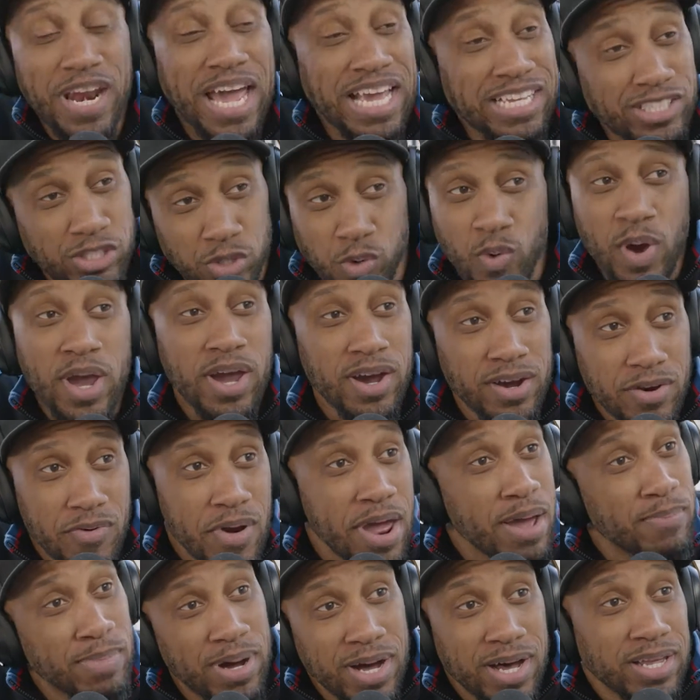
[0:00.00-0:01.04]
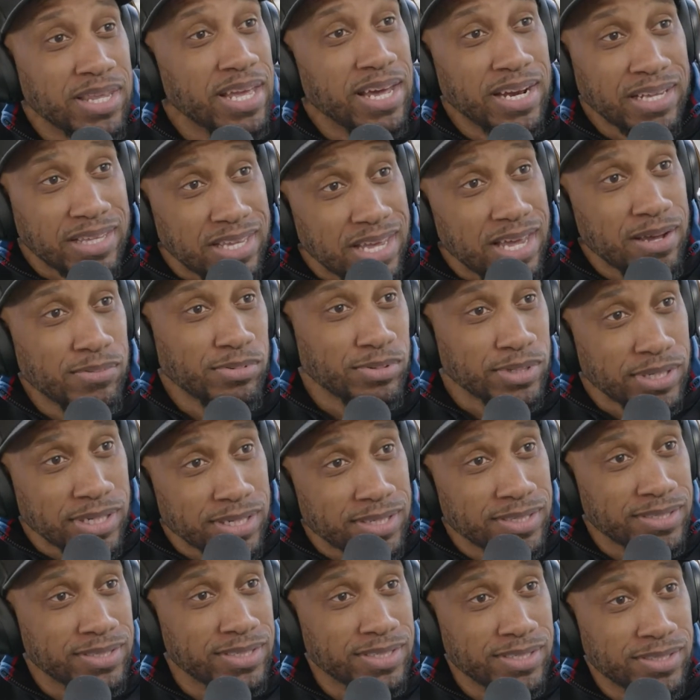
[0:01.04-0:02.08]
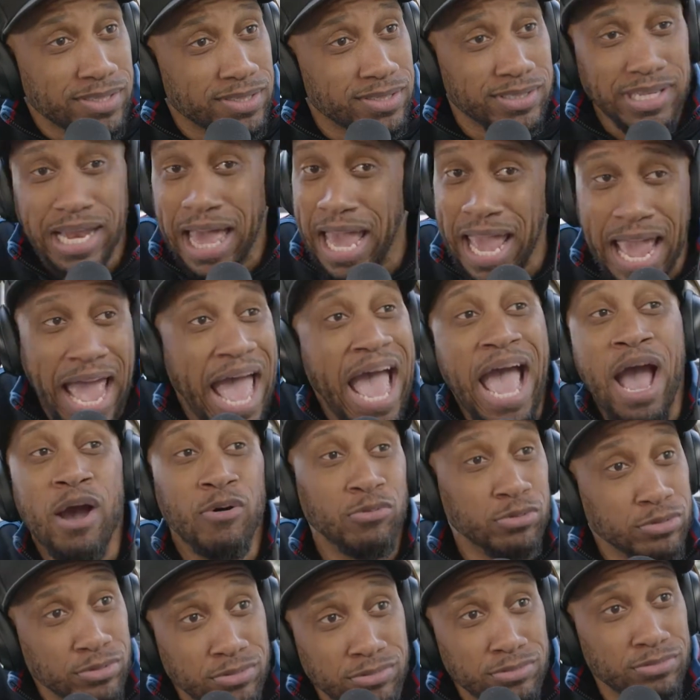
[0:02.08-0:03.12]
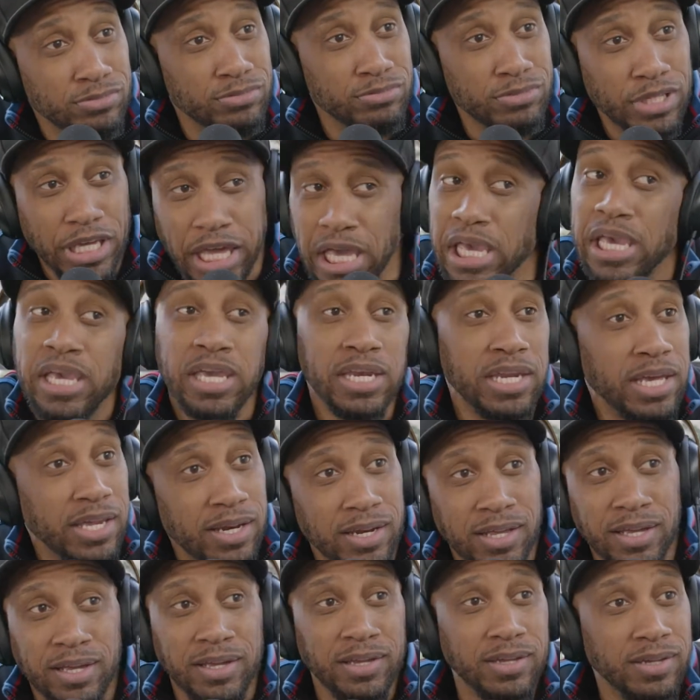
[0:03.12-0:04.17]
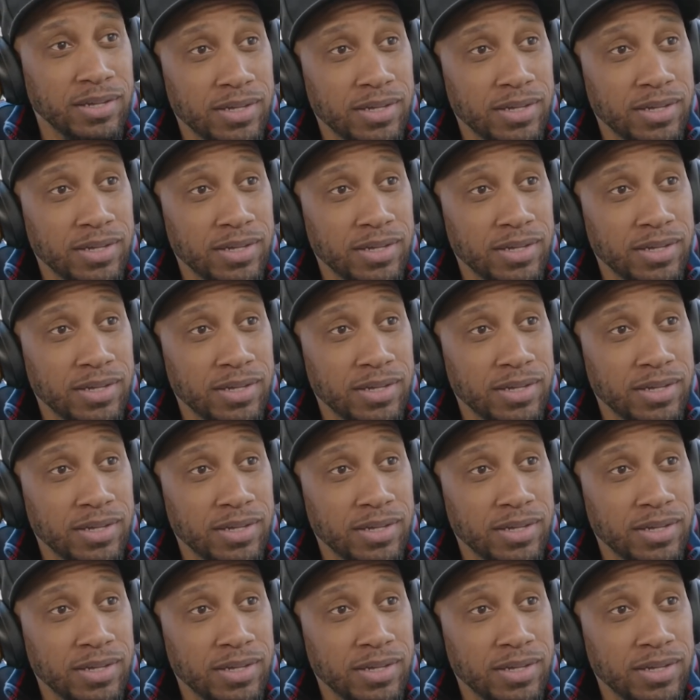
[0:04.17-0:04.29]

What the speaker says: like 12 grandmas at a table, nigga. Yeah. Just like out, kicking it, nigga.